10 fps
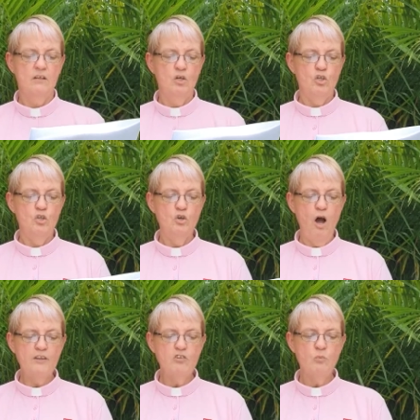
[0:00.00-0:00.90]

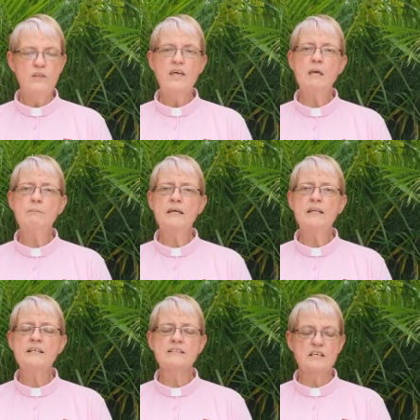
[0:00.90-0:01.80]
United with him in
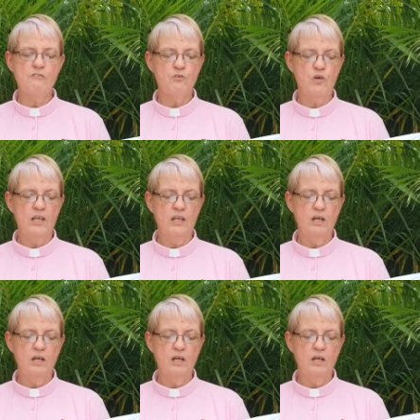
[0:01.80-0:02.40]
his suffering,